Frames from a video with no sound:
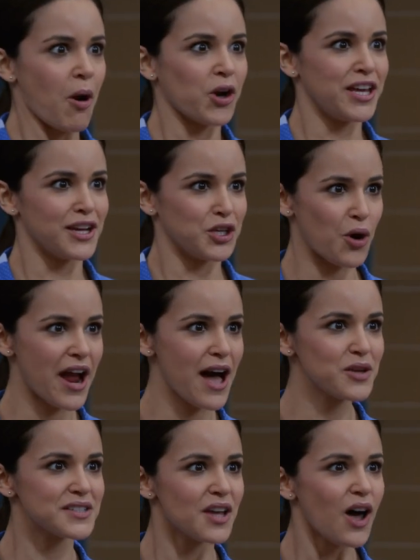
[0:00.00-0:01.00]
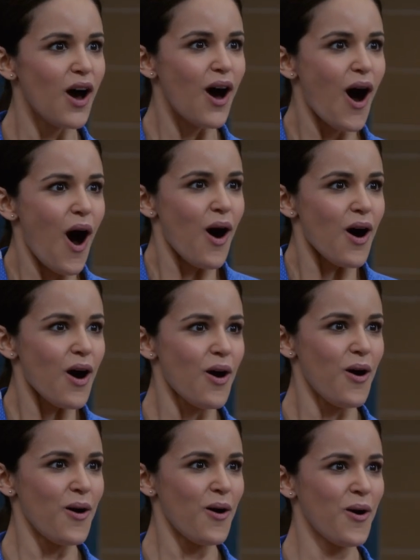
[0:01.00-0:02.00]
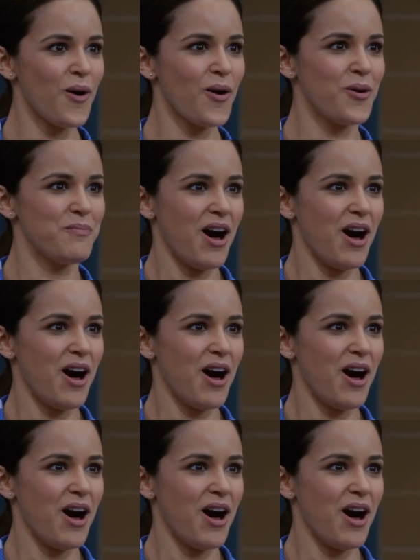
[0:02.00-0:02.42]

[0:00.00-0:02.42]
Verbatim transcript: party at your house? Oh,